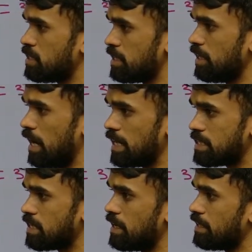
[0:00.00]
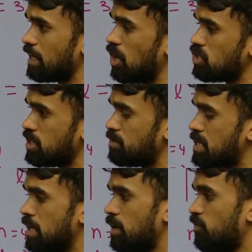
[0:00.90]
in understanding the concepts,
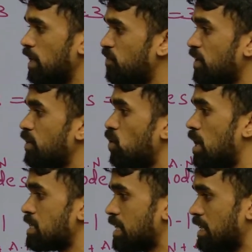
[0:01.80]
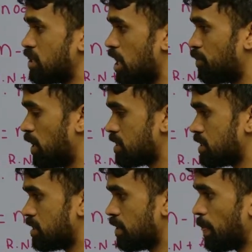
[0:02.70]
feel free to ask in the chat
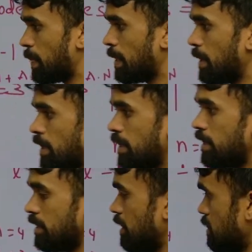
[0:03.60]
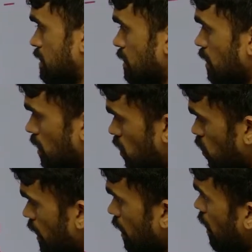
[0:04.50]
box. Yes,
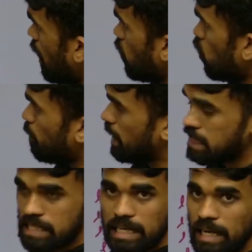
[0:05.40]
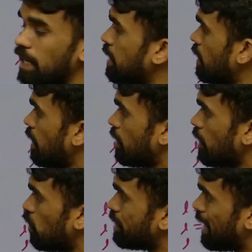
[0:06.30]
okay, I hope it is clear.
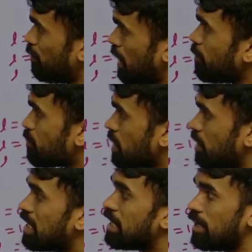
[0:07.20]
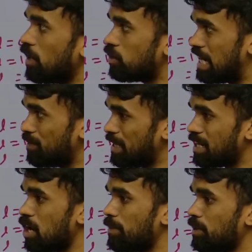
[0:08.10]
Now tell me in the
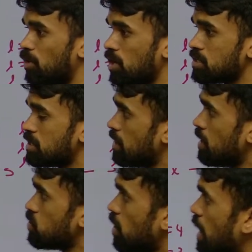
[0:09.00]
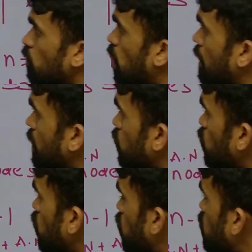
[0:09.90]
comment box. So I wanted to
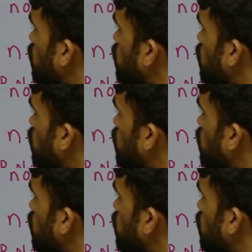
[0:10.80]
know